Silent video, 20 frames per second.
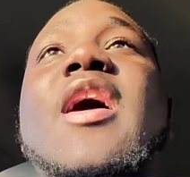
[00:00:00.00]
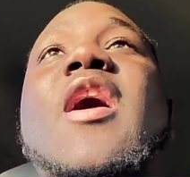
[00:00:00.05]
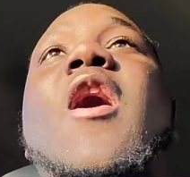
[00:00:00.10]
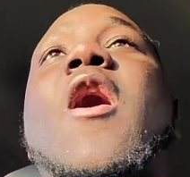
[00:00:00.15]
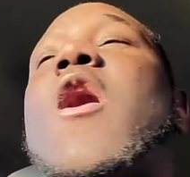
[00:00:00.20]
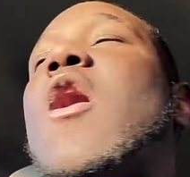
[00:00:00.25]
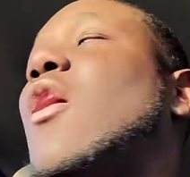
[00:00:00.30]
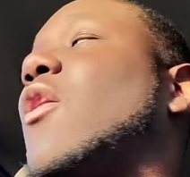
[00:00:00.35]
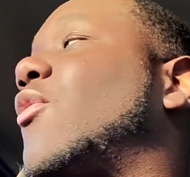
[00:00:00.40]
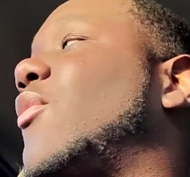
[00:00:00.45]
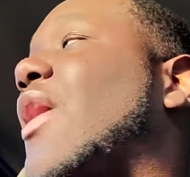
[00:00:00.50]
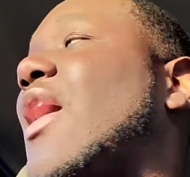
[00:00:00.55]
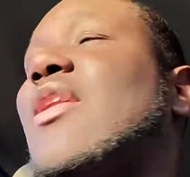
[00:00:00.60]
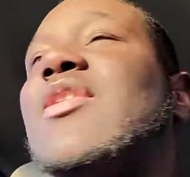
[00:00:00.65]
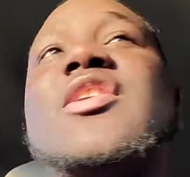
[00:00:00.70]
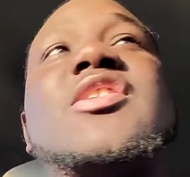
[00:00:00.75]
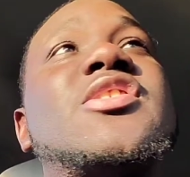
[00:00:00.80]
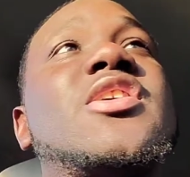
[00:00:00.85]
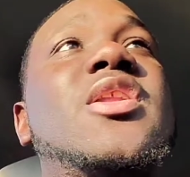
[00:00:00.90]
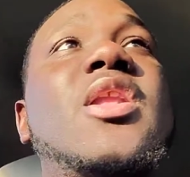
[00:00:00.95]
all around
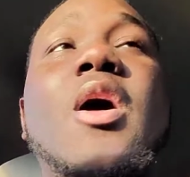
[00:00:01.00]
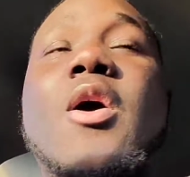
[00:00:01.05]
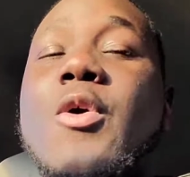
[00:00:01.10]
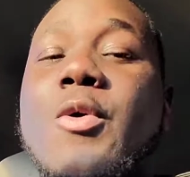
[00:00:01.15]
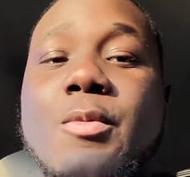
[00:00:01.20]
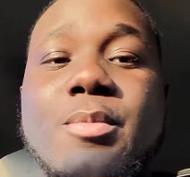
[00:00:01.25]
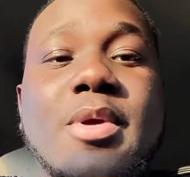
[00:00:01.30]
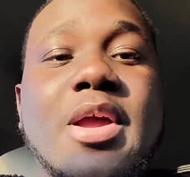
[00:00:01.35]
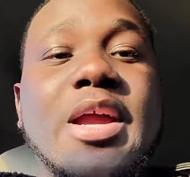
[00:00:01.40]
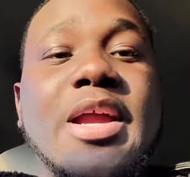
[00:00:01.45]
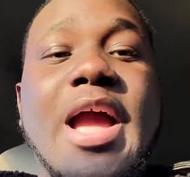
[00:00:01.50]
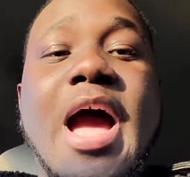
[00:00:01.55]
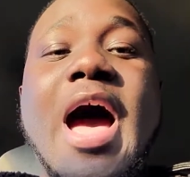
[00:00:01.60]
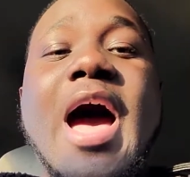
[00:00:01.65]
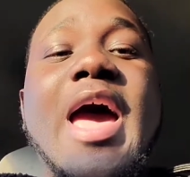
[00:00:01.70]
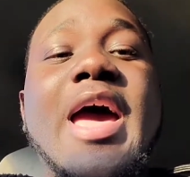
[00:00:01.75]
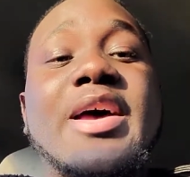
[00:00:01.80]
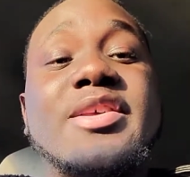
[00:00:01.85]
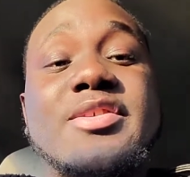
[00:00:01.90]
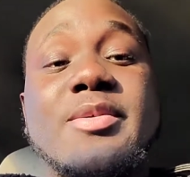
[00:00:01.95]
this globe. God
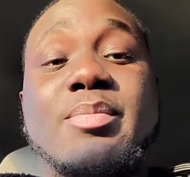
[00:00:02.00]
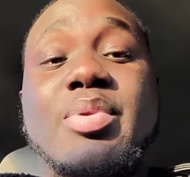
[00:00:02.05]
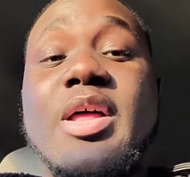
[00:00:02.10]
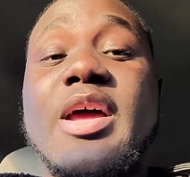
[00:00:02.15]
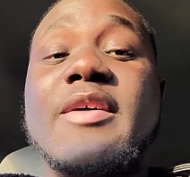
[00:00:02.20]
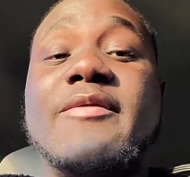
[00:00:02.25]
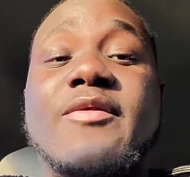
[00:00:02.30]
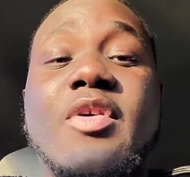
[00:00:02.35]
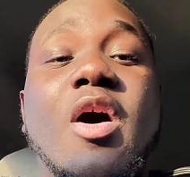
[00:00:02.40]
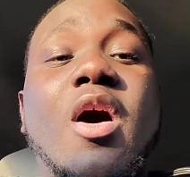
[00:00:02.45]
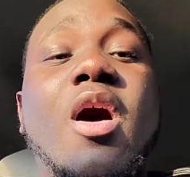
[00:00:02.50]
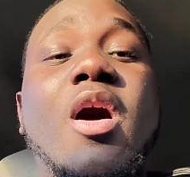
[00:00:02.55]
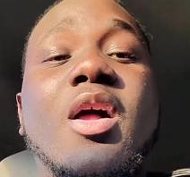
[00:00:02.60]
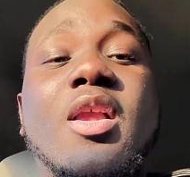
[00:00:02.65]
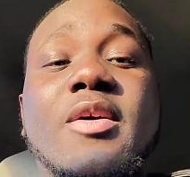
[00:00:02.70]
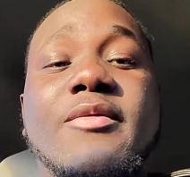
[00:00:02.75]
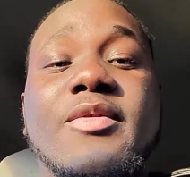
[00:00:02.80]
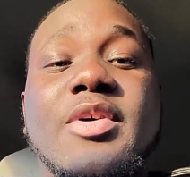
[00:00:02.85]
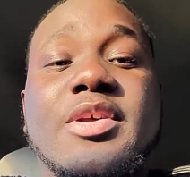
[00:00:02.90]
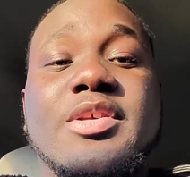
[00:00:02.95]
has a plan for all
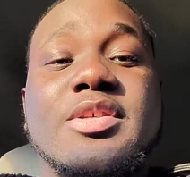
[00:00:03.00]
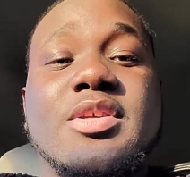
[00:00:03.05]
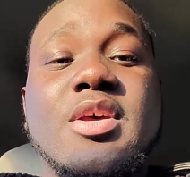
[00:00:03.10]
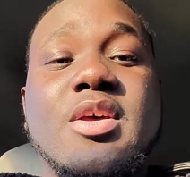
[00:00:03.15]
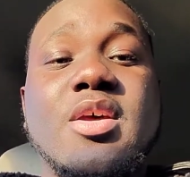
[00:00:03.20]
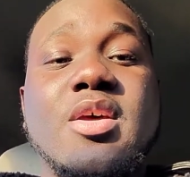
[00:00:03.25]
of us.